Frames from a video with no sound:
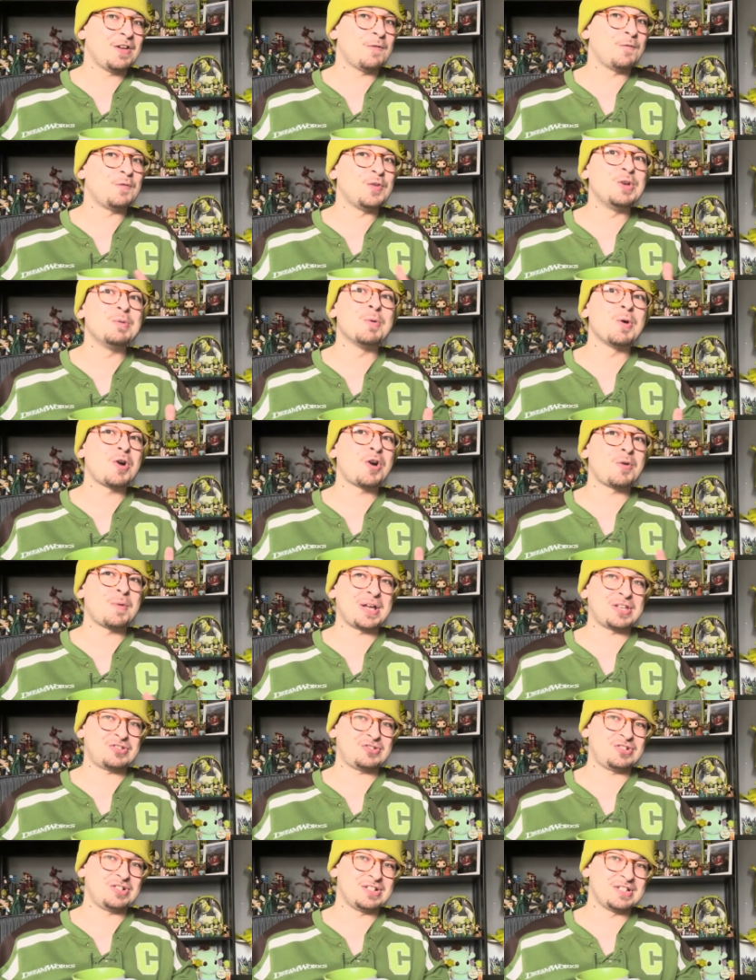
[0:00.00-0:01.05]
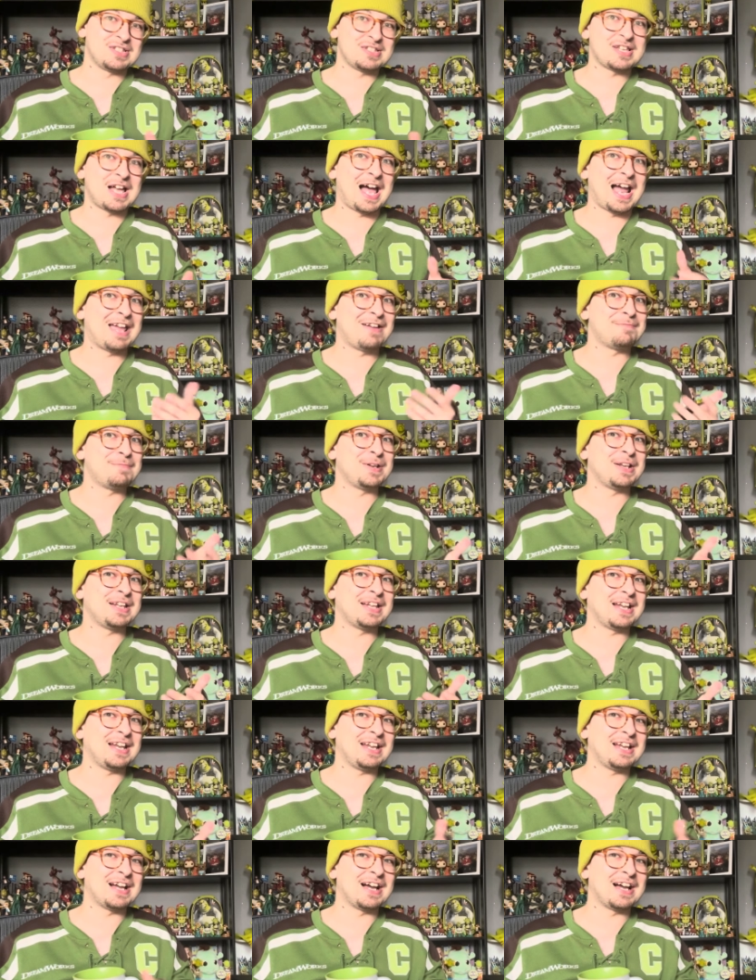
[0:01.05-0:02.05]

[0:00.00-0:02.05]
viewer questions I have been getting